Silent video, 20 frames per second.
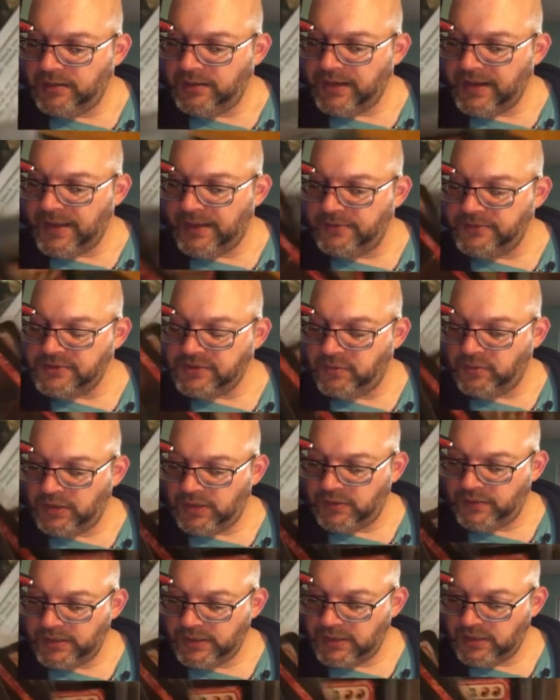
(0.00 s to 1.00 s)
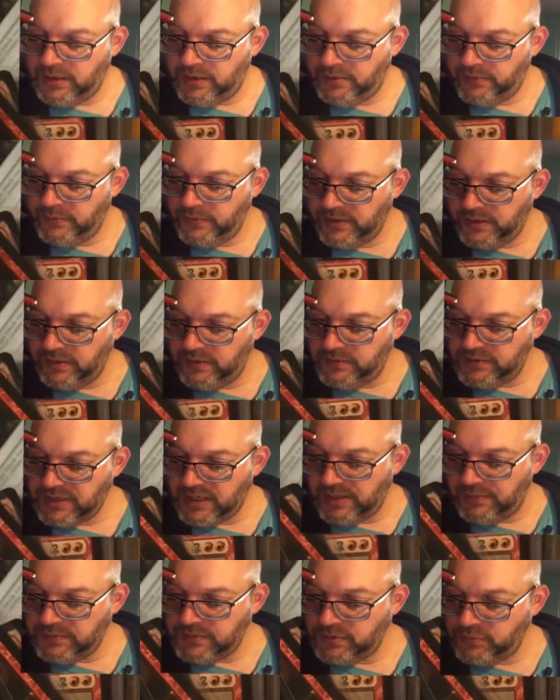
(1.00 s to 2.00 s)
Gallows at Willow Hill, where you
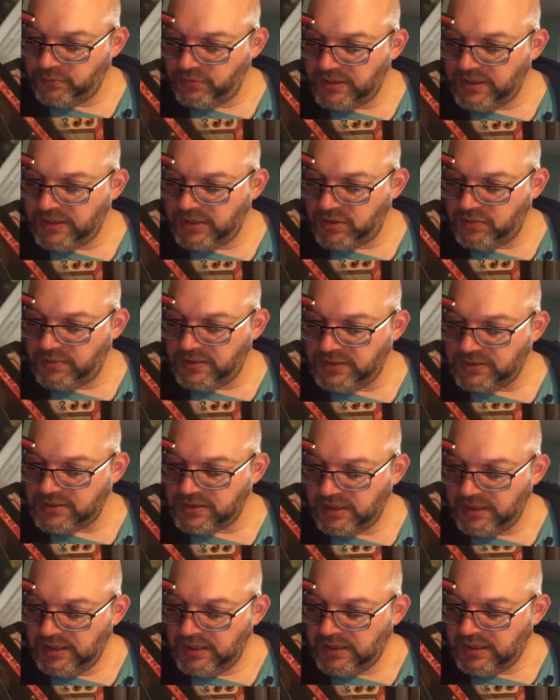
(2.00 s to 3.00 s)
tap 3 humans.